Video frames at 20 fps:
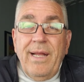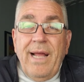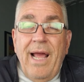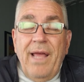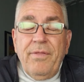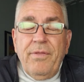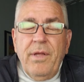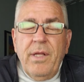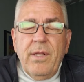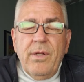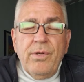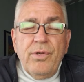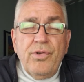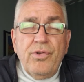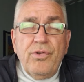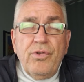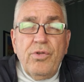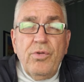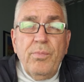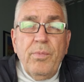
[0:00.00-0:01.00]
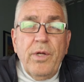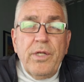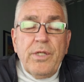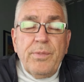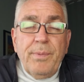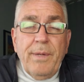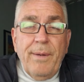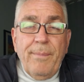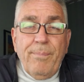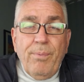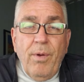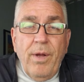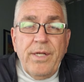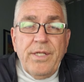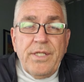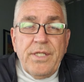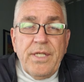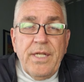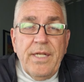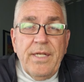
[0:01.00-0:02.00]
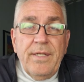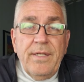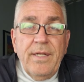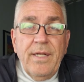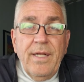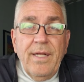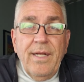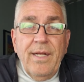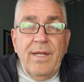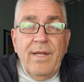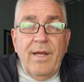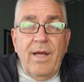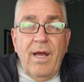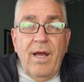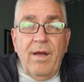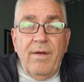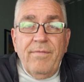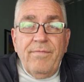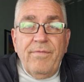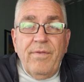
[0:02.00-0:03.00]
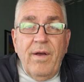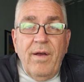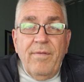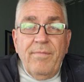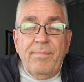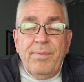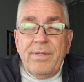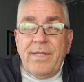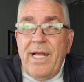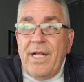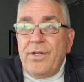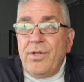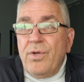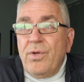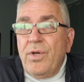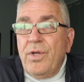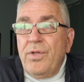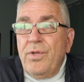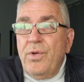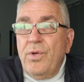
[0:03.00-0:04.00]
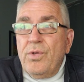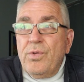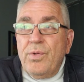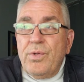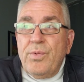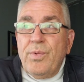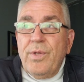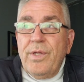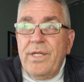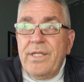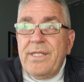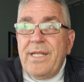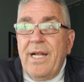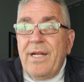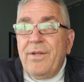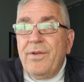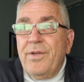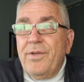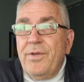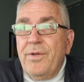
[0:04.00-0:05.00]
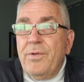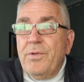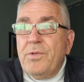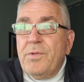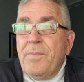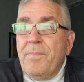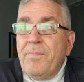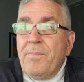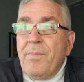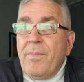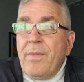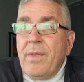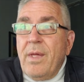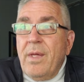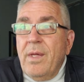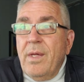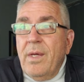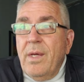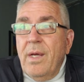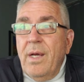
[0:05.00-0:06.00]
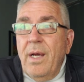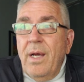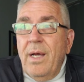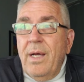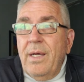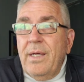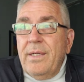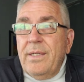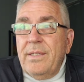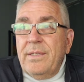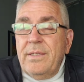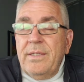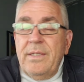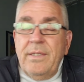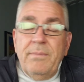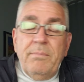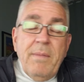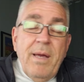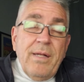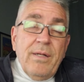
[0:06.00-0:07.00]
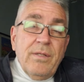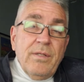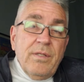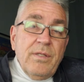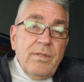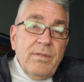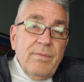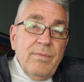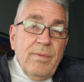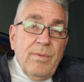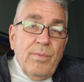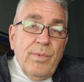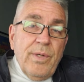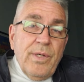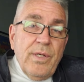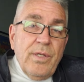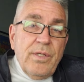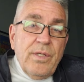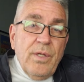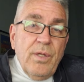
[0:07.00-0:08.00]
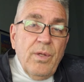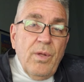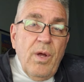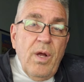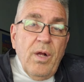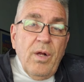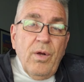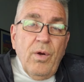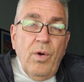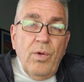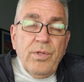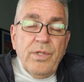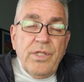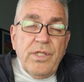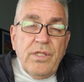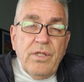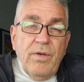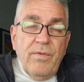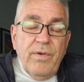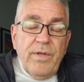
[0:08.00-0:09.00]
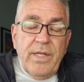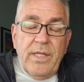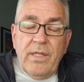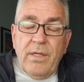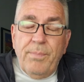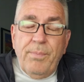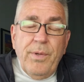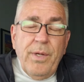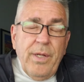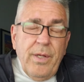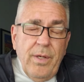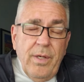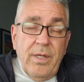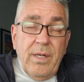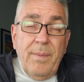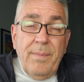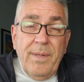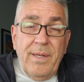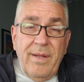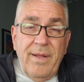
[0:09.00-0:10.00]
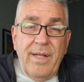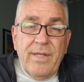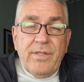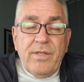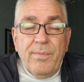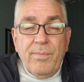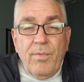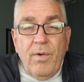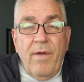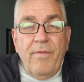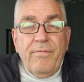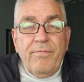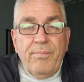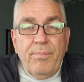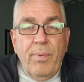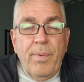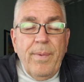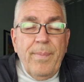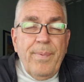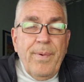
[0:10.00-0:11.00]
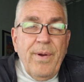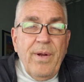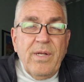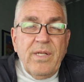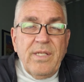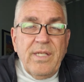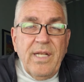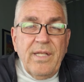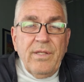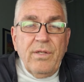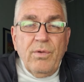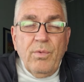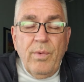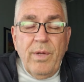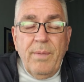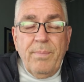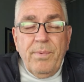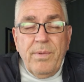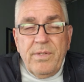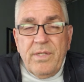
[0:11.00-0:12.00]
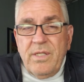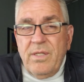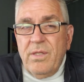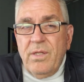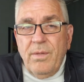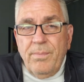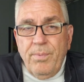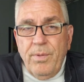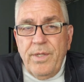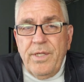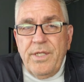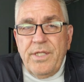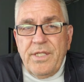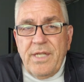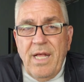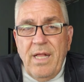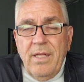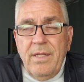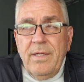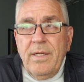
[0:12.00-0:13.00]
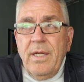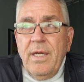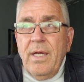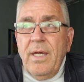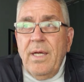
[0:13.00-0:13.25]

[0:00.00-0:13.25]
I think there's too much being priced in of potential good news, which really is not good news. In the metals, we are still long gold and silver, and they look pretty good. I mean, it had some rough periods at the end of the week, but still look pretty solid.